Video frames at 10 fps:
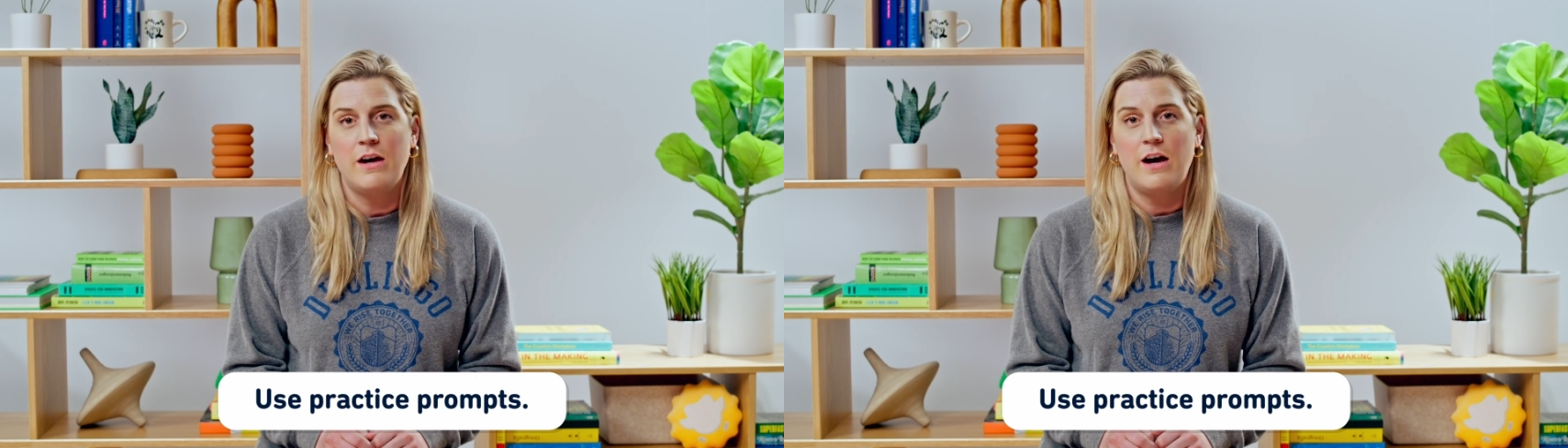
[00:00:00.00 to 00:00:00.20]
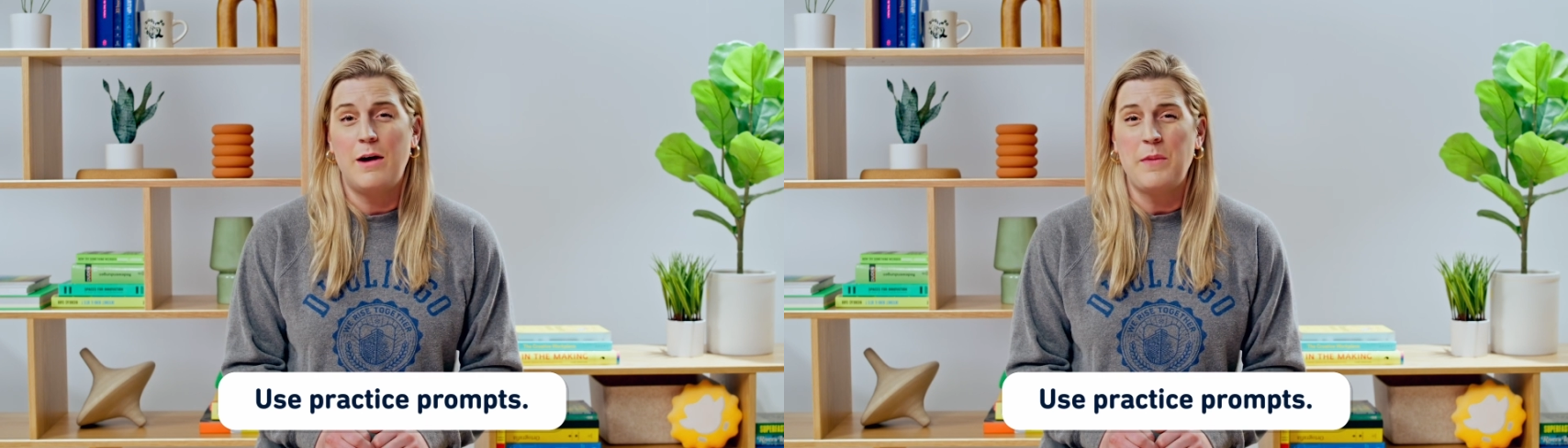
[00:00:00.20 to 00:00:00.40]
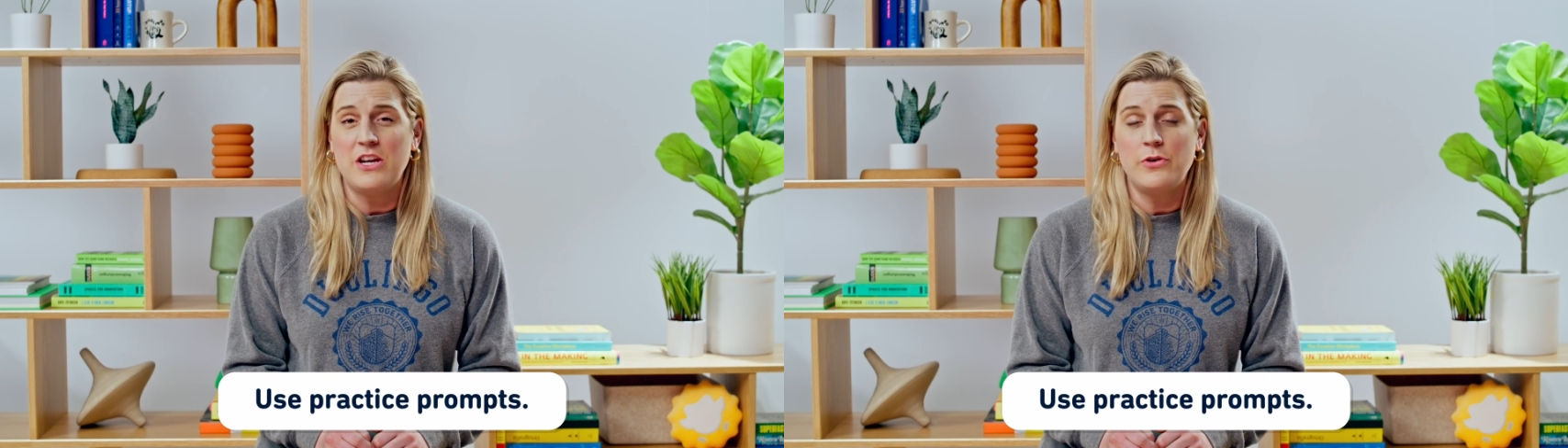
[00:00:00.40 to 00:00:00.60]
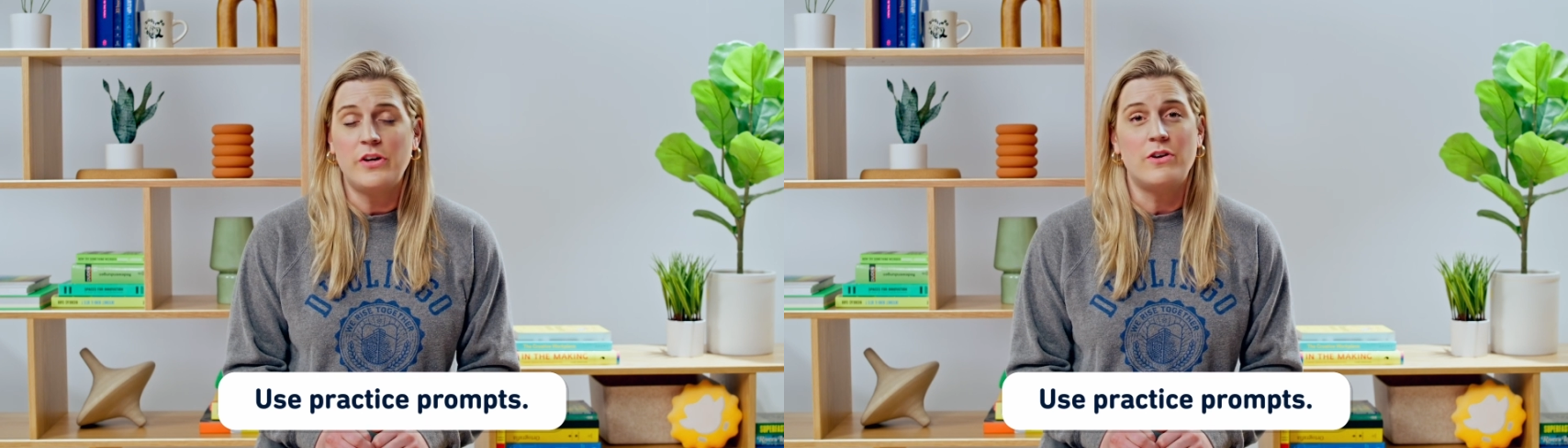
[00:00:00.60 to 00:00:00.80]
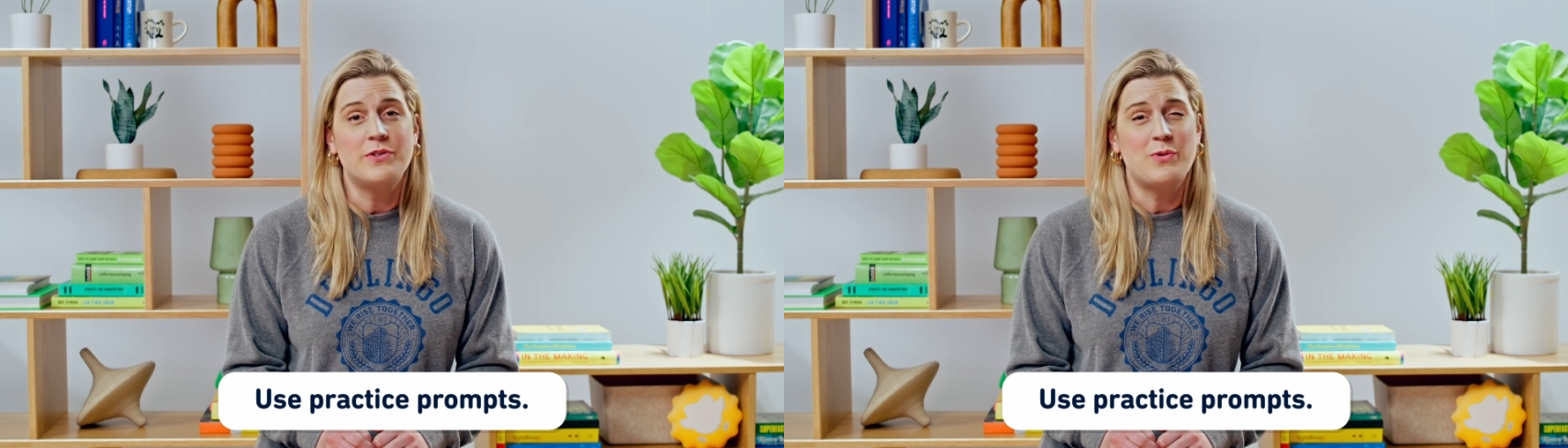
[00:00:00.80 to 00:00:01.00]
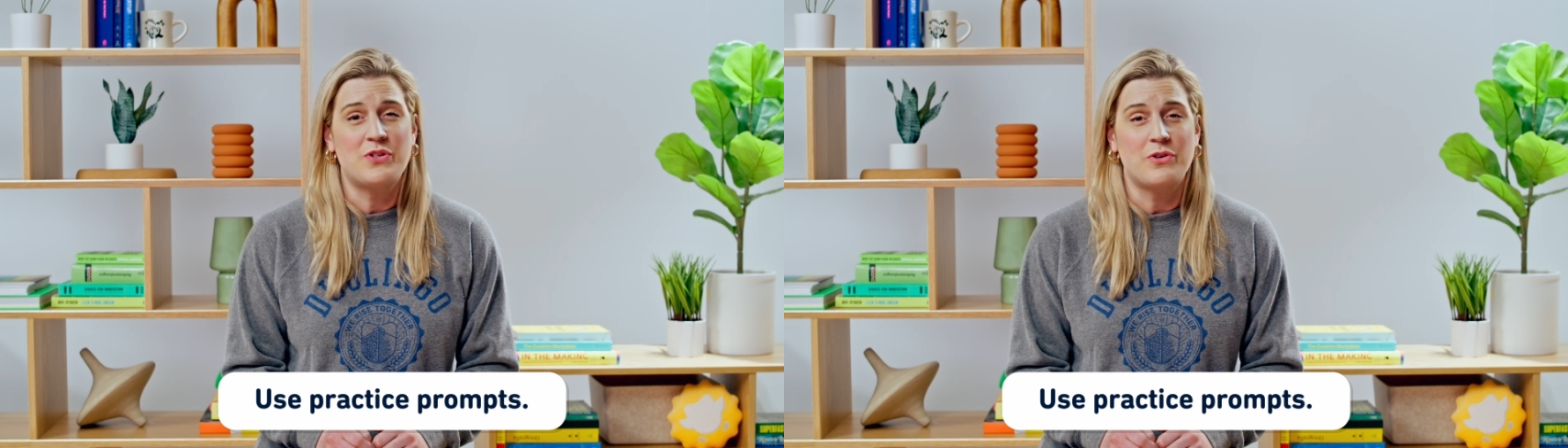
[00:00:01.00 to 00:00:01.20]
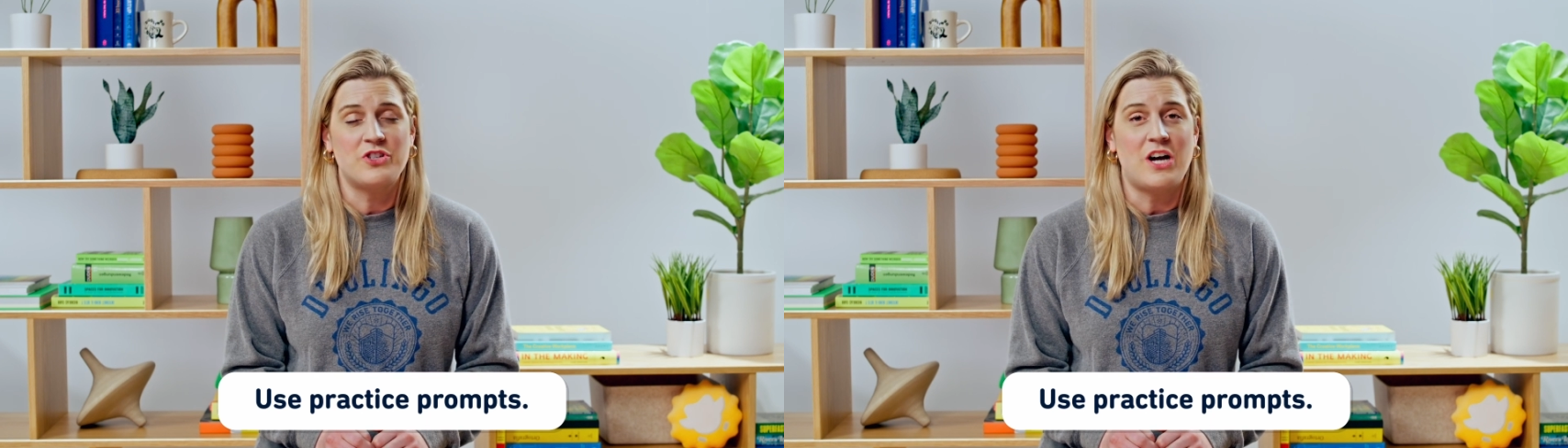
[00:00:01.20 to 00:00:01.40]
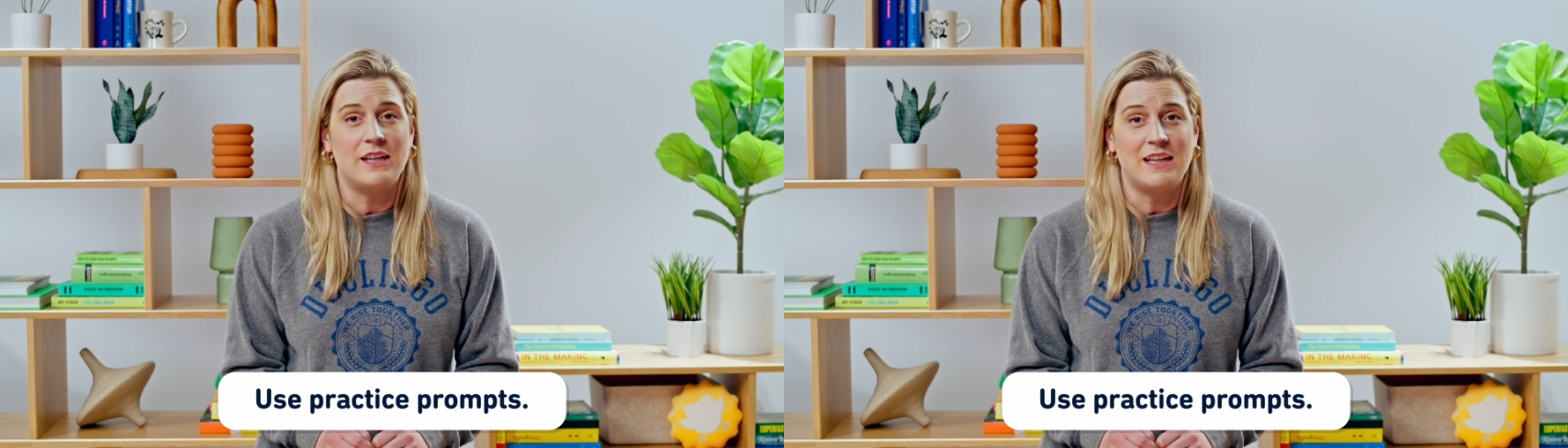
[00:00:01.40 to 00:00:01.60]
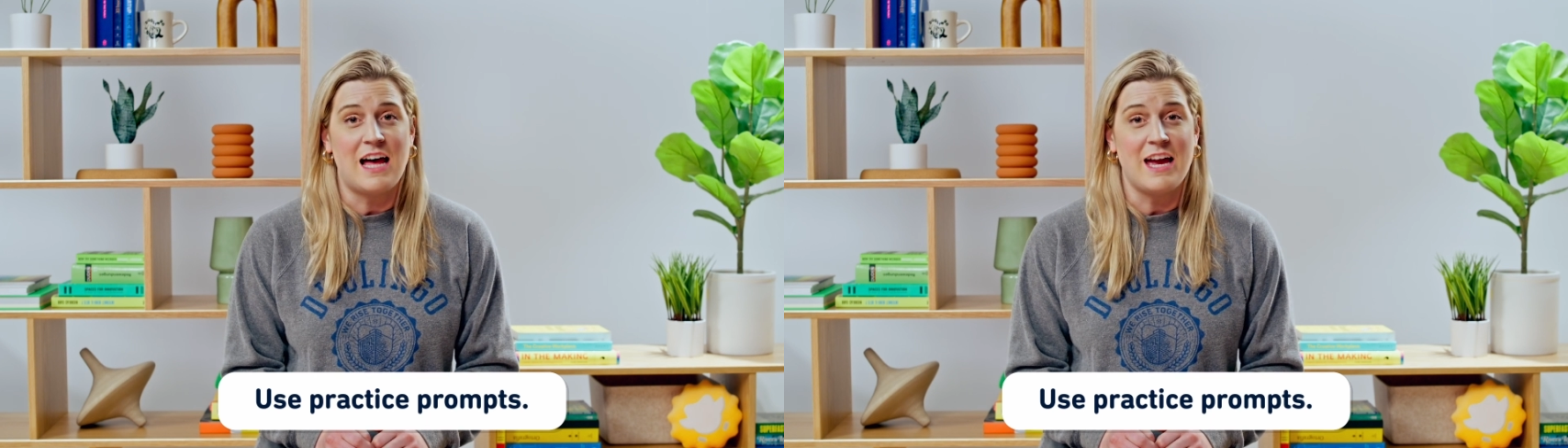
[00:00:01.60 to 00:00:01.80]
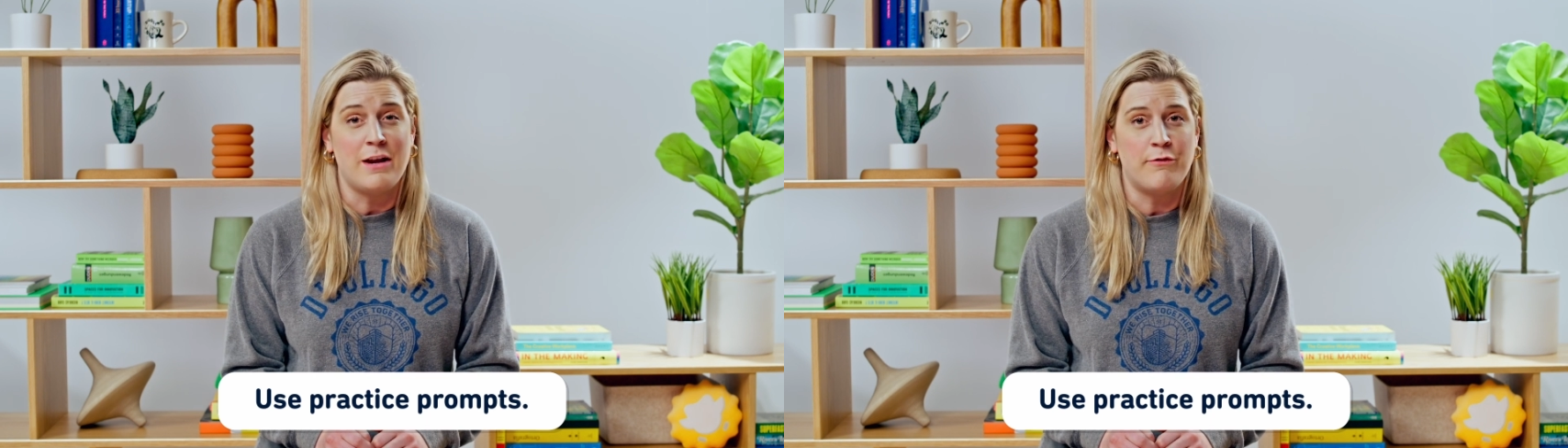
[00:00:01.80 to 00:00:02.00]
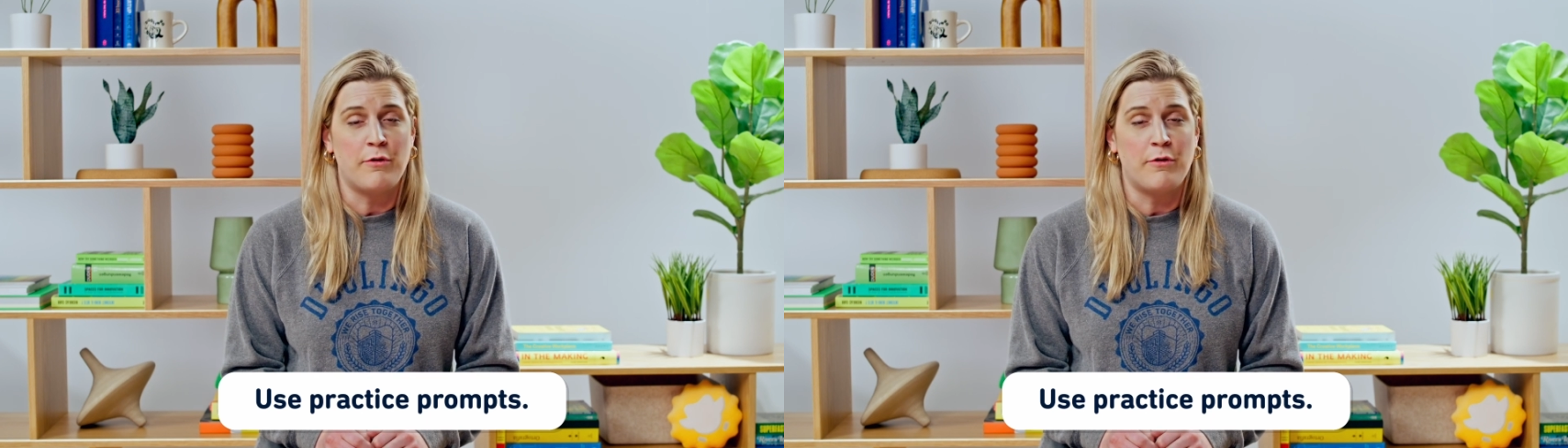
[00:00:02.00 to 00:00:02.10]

And you can also search online